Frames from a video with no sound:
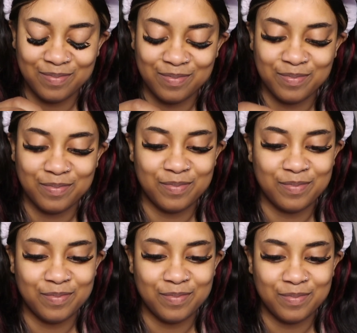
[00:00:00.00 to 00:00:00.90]

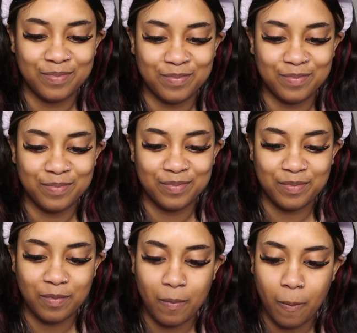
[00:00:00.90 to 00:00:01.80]

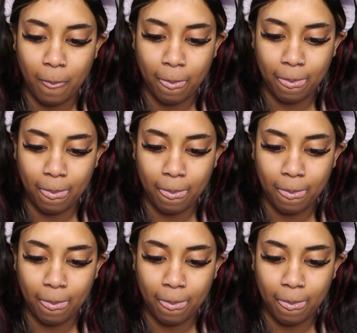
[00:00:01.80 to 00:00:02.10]
Nothing is said.